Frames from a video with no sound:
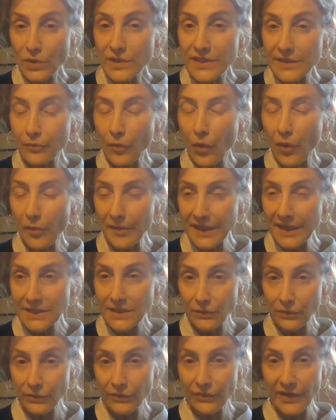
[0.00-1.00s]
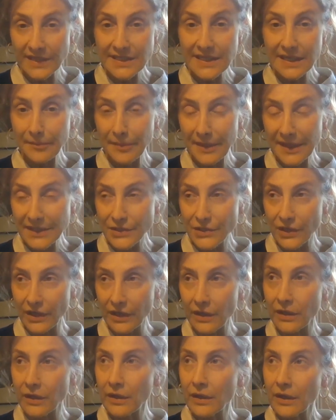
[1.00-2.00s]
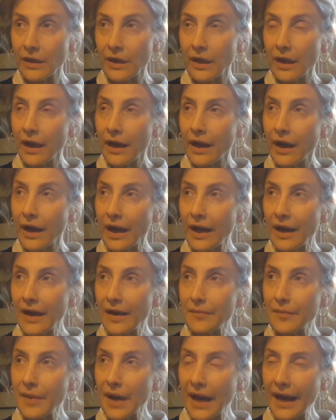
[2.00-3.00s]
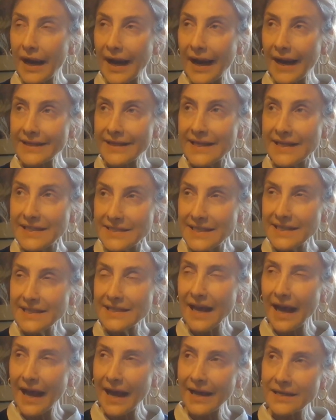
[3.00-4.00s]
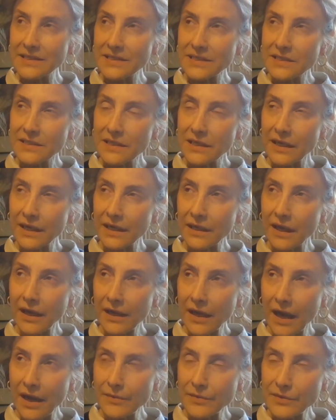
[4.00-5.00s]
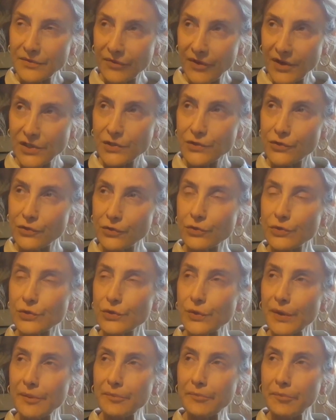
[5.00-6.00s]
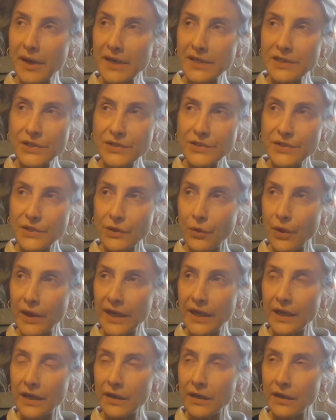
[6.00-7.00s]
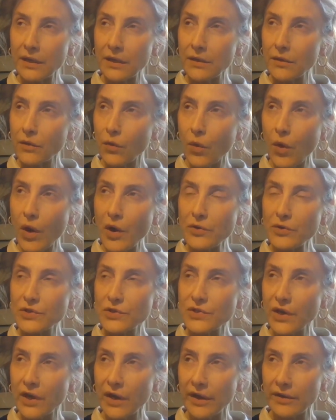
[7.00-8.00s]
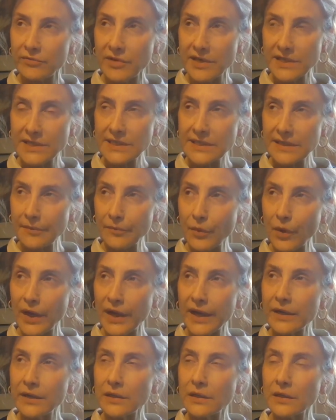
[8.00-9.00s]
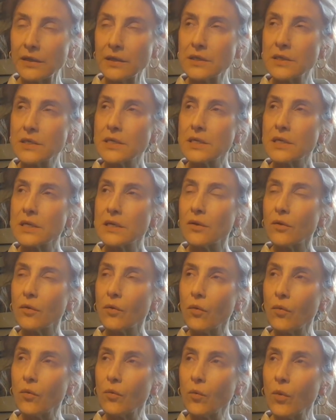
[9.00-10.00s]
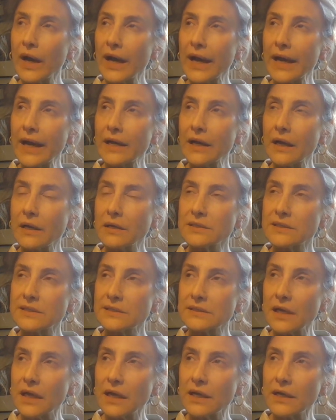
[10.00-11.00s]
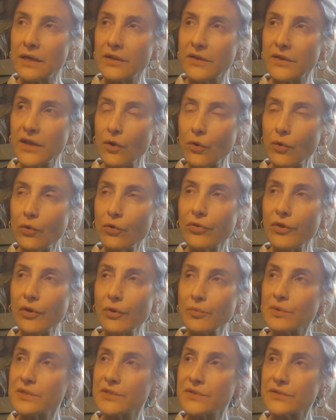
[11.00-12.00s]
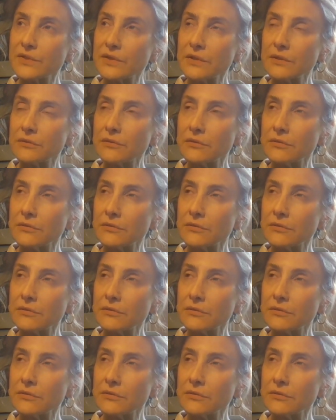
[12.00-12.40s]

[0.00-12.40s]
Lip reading: what makes an authentic picture. And he did that, and I was first drawn to it by just a quick quote I read somewhere, where the author was